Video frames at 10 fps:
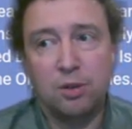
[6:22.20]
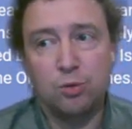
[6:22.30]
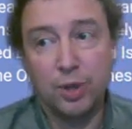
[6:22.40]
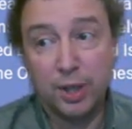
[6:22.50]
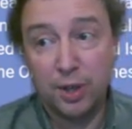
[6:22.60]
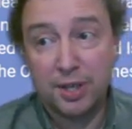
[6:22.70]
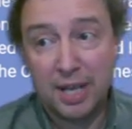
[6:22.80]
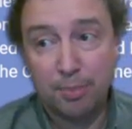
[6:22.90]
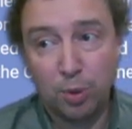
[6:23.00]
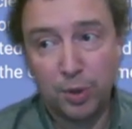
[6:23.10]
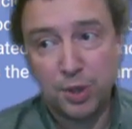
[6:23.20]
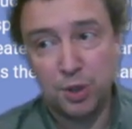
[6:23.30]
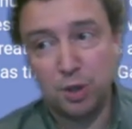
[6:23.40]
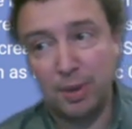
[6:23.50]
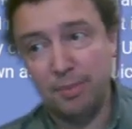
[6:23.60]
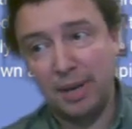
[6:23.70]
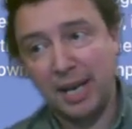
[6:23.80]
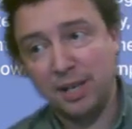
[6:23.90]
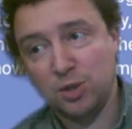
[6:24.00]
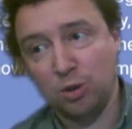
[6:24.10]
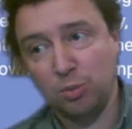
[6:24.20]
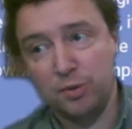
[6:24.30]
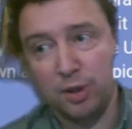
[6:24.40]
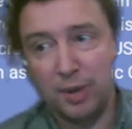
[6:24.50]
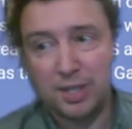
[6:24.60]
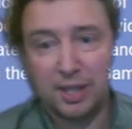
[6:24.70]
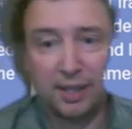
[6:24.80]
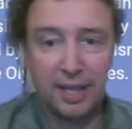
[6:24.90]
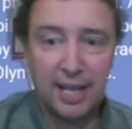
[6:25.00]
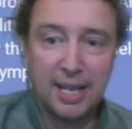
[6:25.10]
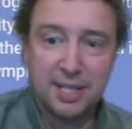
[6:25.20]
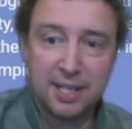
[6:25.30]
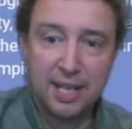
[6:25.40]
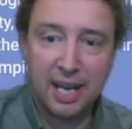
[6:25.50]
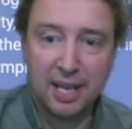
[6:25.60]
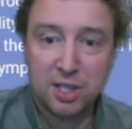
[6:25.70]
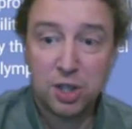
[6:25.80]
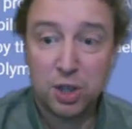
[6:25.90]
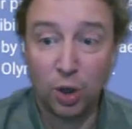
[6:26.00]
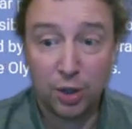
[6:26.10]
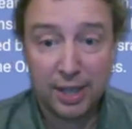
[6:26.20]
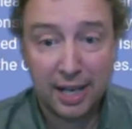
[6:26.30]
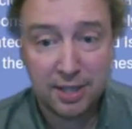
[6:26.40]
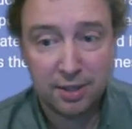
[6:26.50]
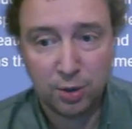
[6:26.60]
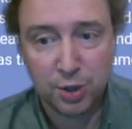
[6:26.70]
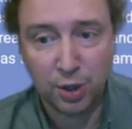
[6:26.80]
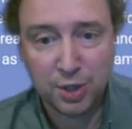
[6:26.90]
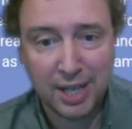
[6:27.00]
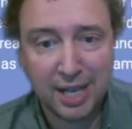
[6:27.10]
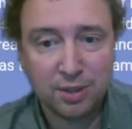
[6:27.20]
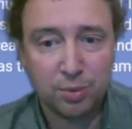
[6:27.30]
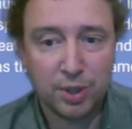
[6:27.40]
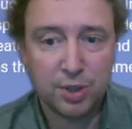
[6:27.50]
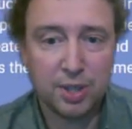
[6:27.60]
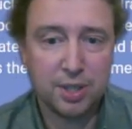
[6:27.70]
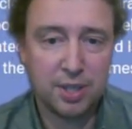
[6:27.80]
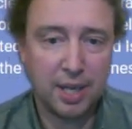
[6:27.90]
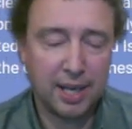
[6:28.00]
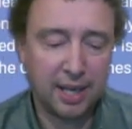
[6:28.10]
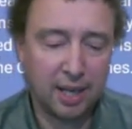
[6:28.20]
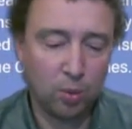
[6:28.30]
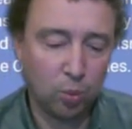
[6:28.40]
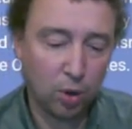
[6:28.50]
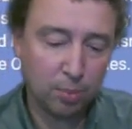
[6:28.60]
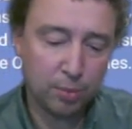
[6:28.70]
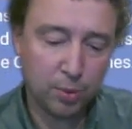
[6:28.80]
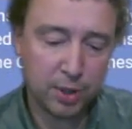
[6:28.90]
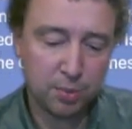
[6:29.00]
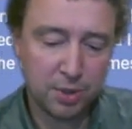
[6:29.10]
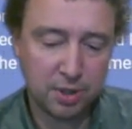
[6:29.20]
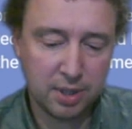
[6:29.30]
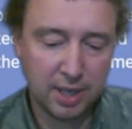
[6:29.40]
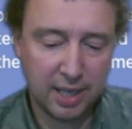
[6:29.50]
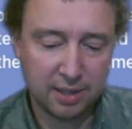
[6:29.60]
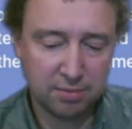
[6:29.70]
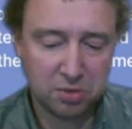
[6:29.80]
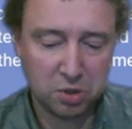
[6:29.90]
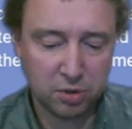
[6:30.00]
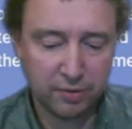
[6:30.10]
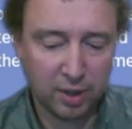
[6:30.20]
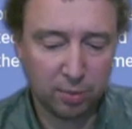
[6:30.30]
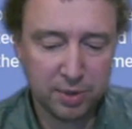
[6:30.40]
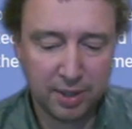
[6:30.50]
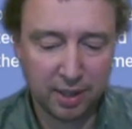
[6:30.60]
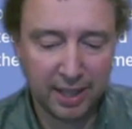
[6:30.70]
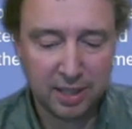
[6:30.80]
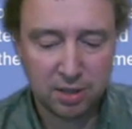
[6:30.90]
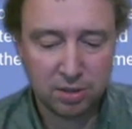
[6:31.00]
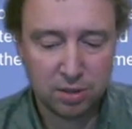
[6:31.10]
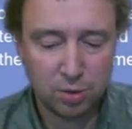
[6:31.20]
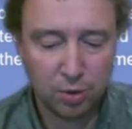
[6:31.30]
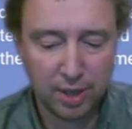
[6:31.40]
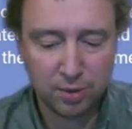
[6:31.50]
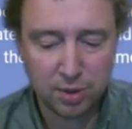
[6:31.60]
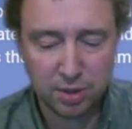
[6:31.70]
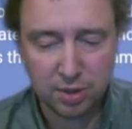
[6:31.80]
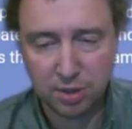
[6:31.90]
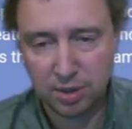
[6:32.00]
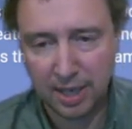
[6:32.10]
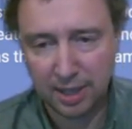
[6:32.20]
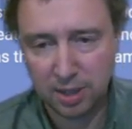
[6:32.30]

Really good example, which is just behind my head, so I'll move it out of the way slightly, is Stuxnet, which is a worm which was sort of developed in the late 2000s,